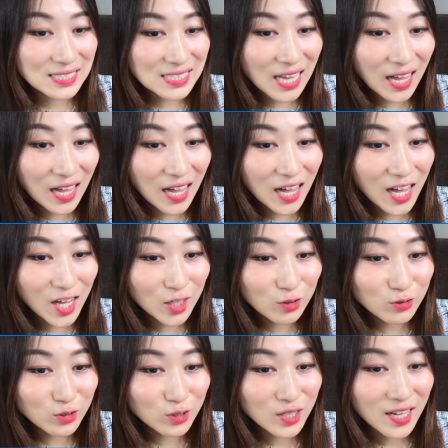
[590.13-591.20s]

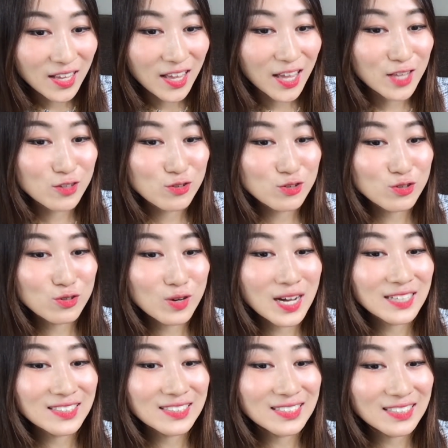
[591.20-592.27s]
Zaru and
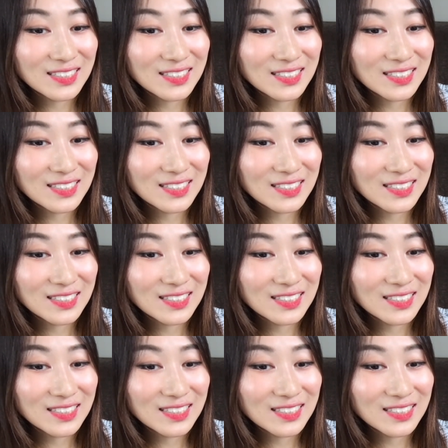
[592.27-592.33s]
Yuan